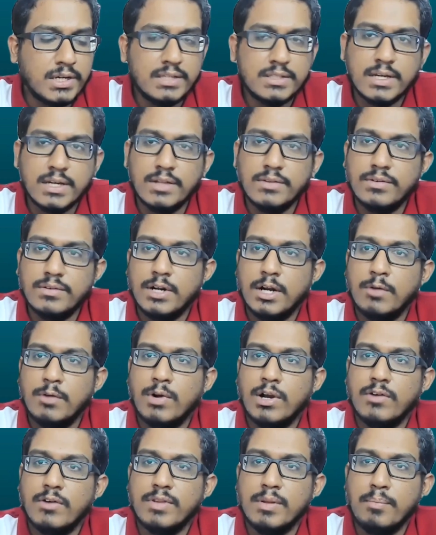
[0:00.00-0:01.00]
is considered
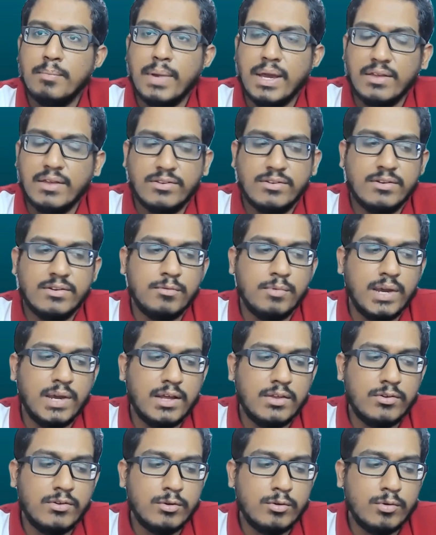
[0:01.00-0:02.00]
one of the best
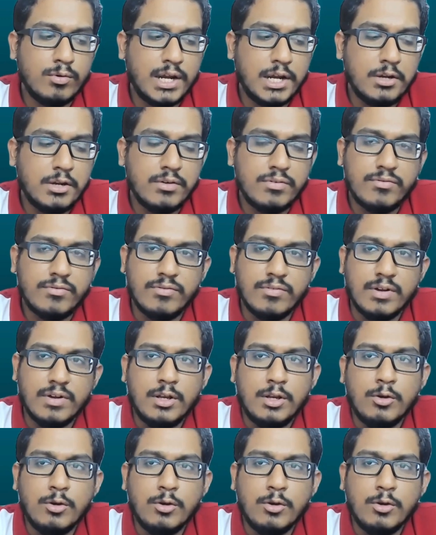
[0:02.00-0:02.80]
ways to kind of